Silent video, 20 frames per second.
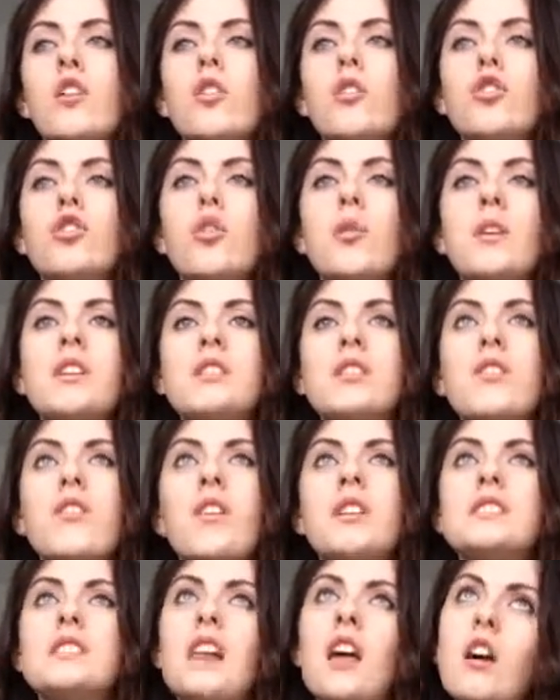you don't need to
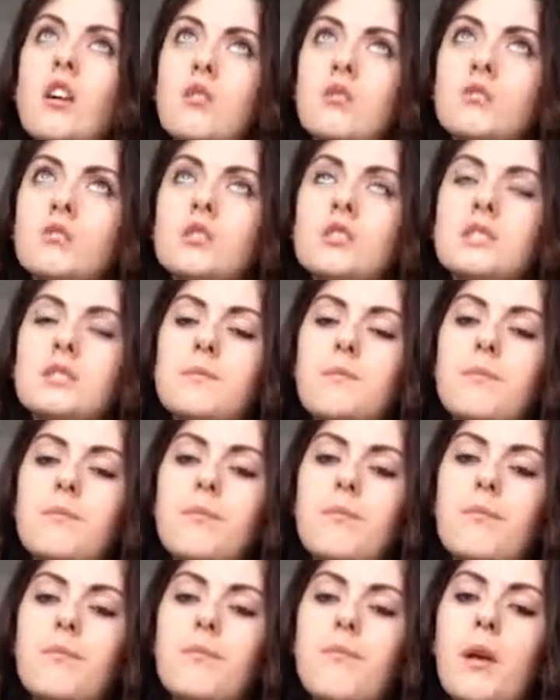revise loads,
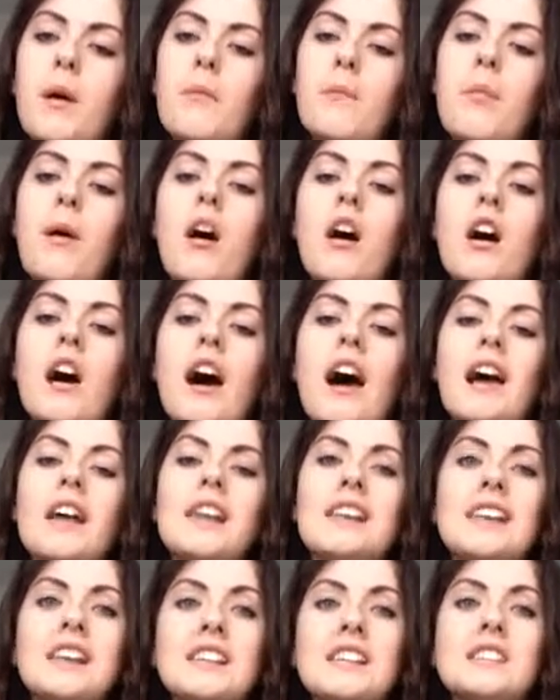but at
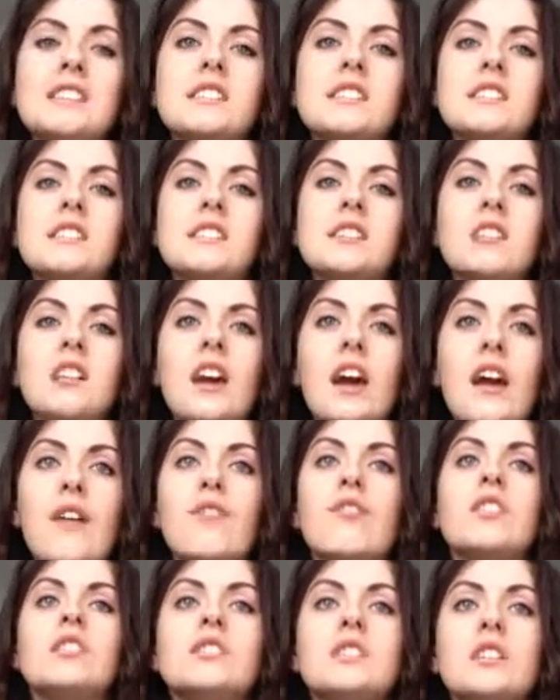least
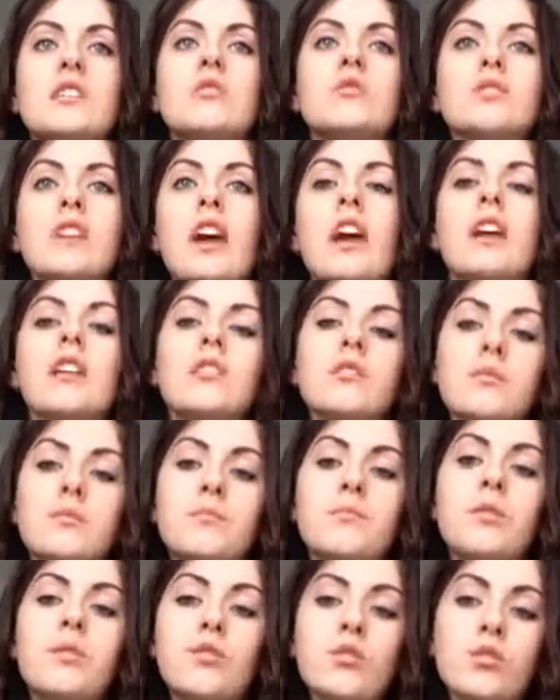every single day
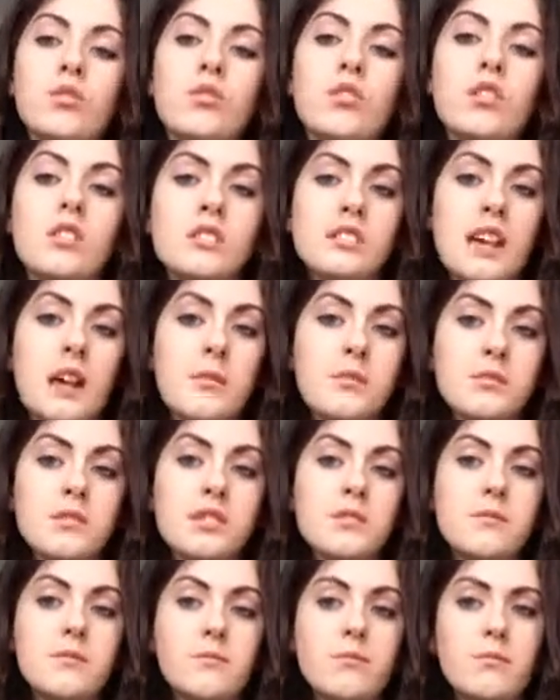before your
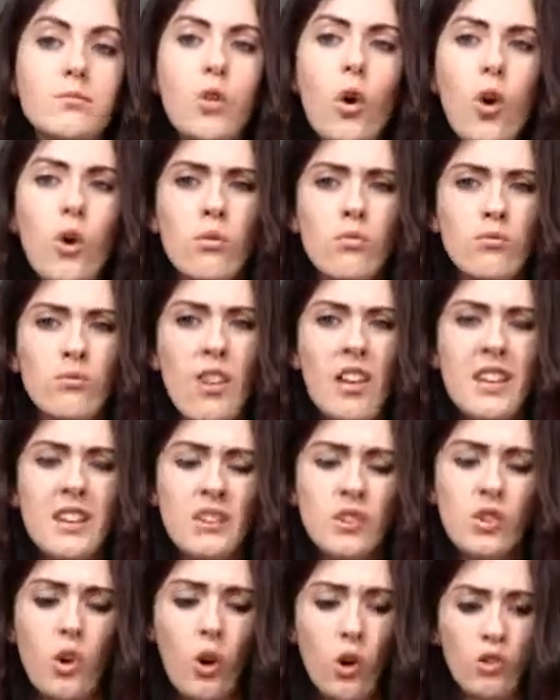exams. Not like
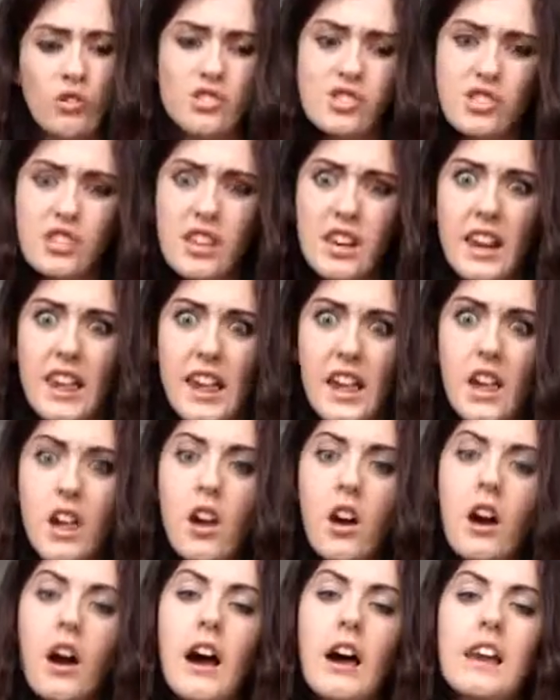constantly,
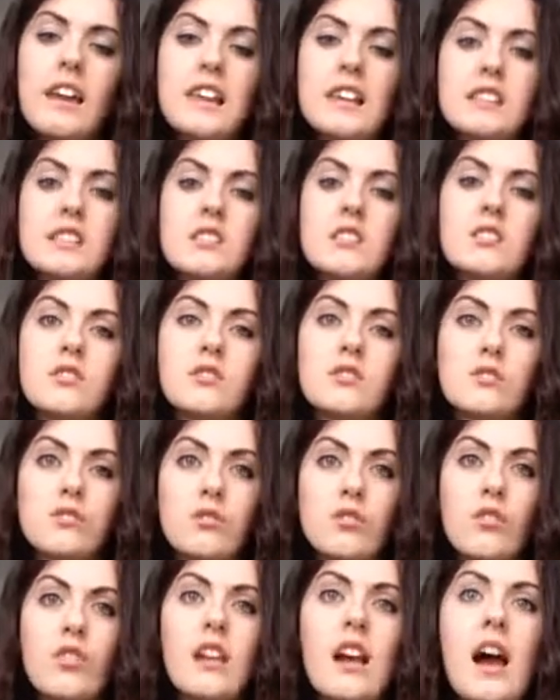at least
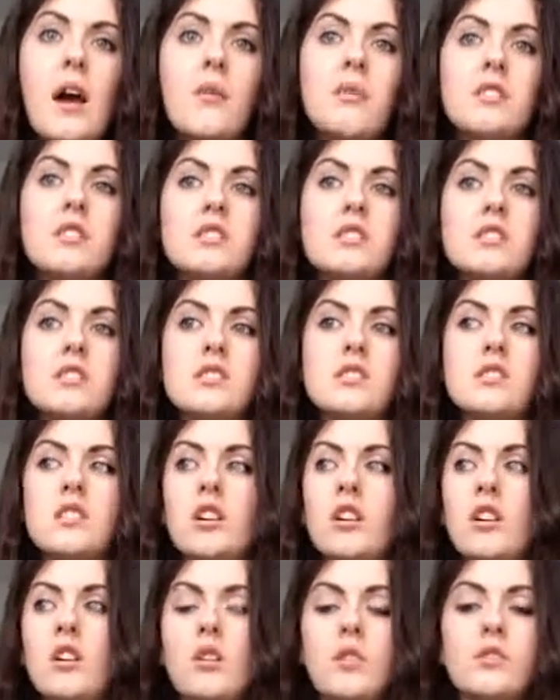3 hours
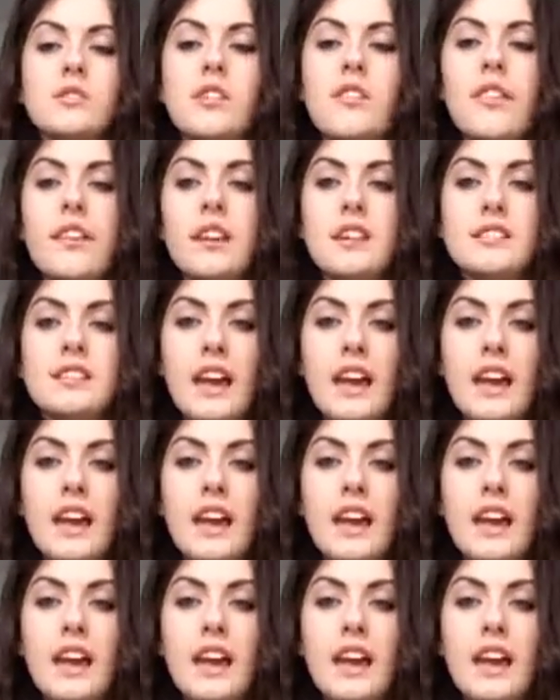or something a